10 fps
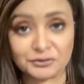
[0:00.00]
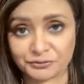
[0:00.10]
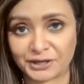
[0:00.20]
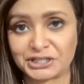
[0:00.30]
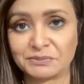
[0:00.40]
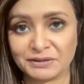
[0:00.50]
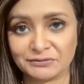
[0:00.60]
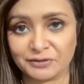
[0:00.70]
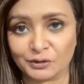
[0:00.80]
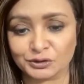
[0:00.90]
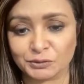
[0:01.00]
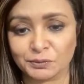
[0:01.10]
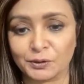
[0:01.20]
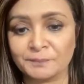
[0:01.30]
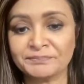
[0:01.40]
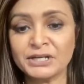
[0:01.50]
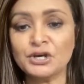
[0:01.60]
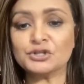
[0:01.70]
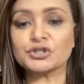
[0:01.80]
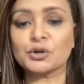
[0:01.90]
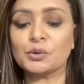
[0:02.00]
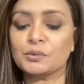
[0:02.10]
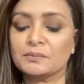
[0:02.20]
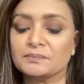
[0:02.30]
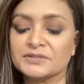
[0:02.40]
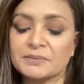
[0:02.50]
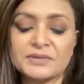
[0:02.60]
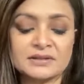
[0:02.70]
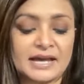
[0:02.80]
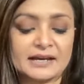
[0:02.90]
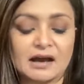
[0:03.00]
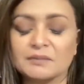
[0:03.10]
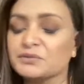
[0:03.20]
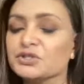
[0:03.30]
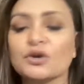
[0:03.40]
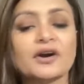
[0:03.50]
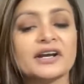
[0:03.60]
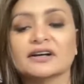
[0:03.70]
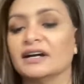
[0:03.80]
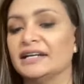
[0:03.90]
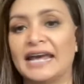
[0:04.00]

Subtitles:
afraid to be vulnerable. So something like, I'm sorry I got